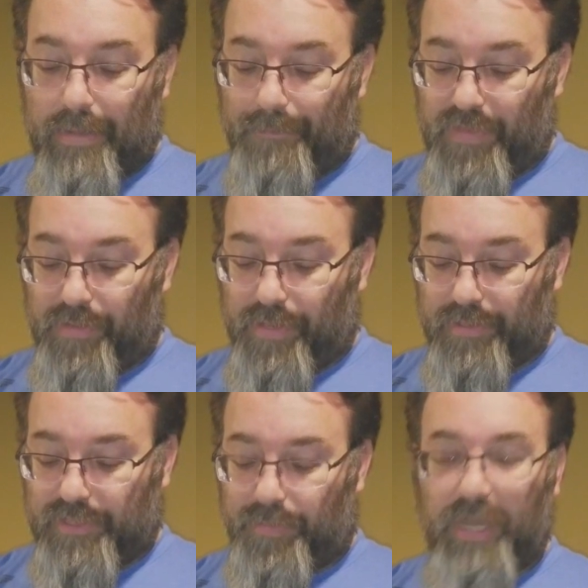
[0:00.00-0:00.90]
You can
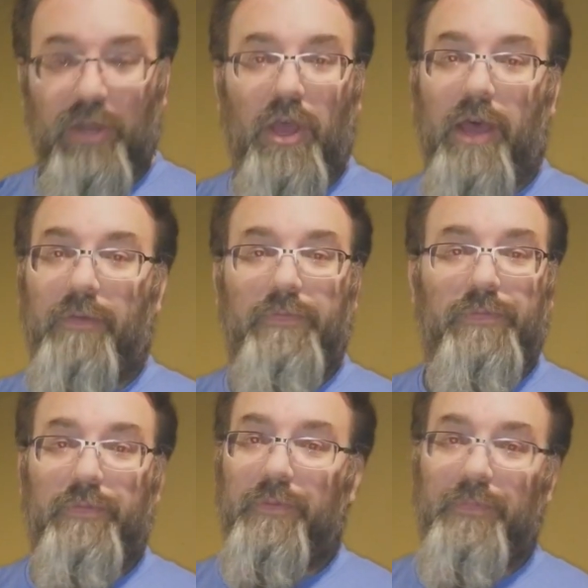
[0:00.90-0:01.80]
spray it
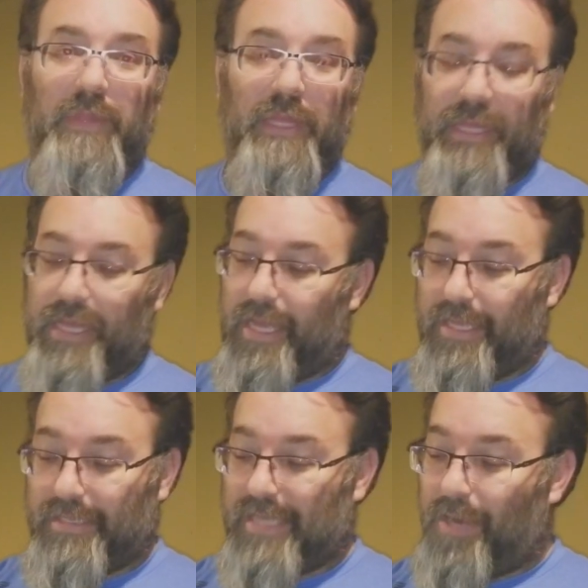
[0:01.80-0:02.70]
off.
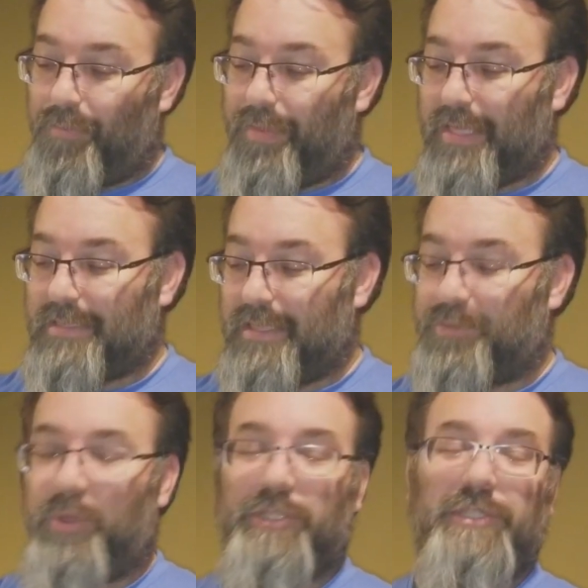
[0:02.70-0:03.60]
I don't think it's
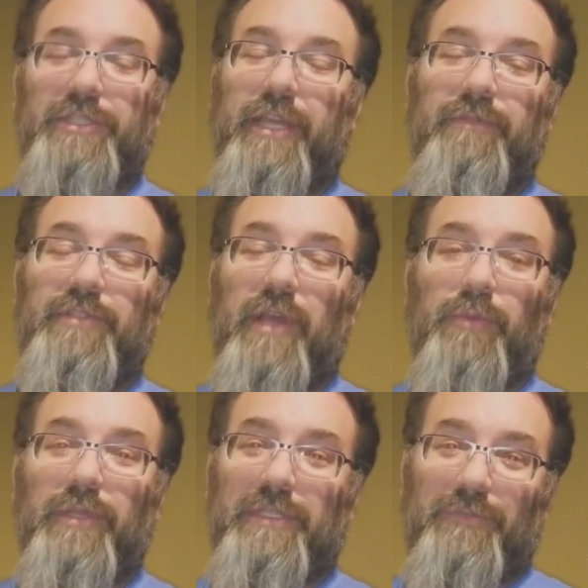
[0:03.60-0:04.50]
dishwasher safe, so I
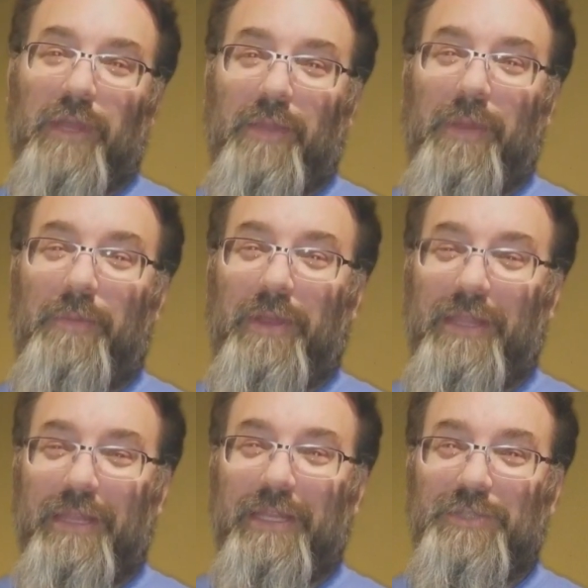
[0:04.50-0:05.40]
wouldn't recommend putting it
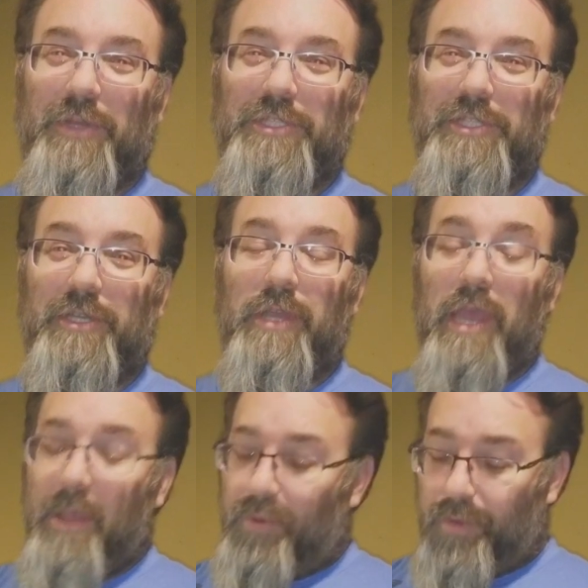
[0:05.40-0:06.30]
in the dishwasher.
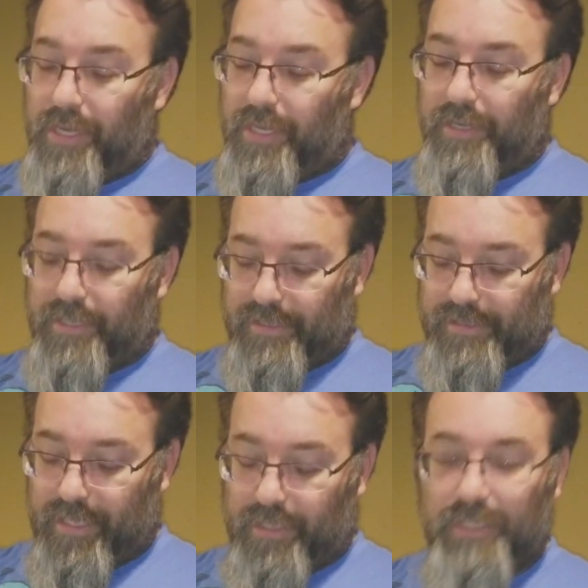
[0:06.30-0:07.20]
But running it under the
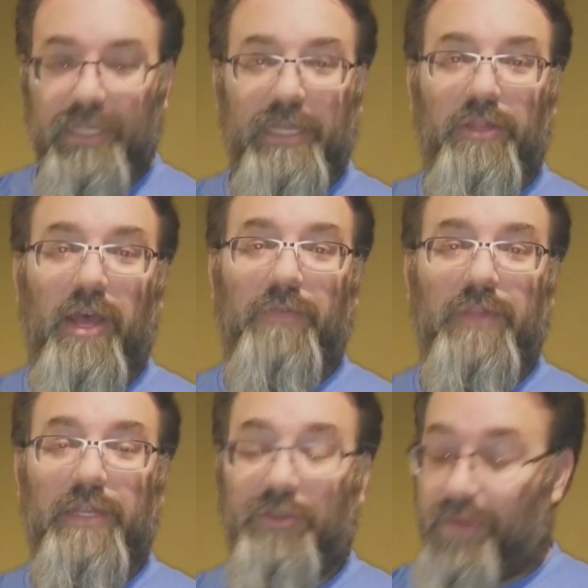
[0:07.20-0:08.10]
sink, clean it off,
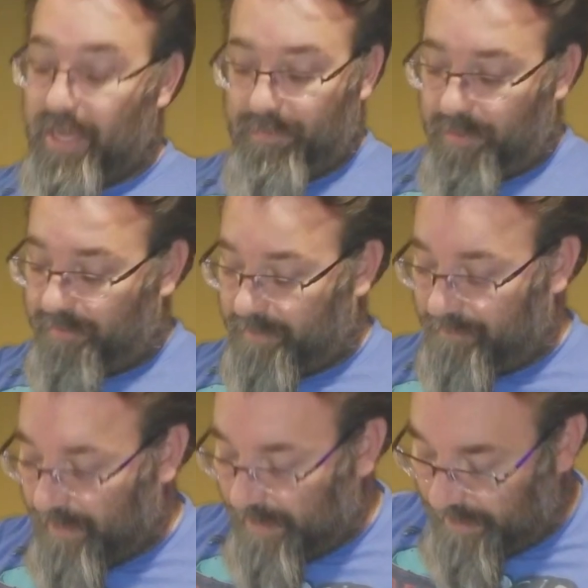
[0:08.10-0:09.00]
letting it dry, perfectly
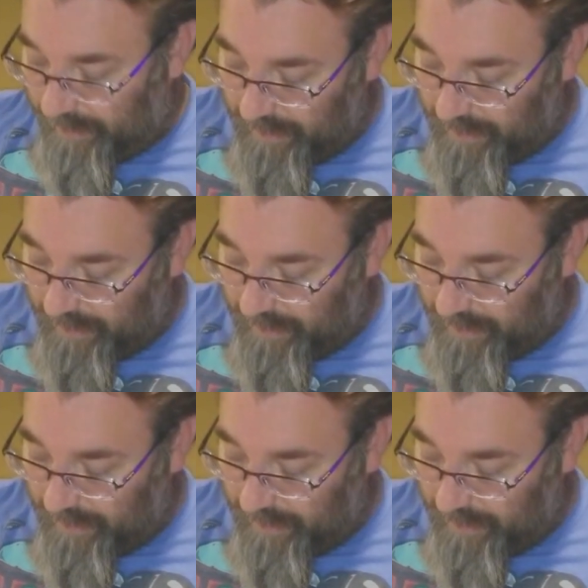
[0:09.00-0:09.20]
fine.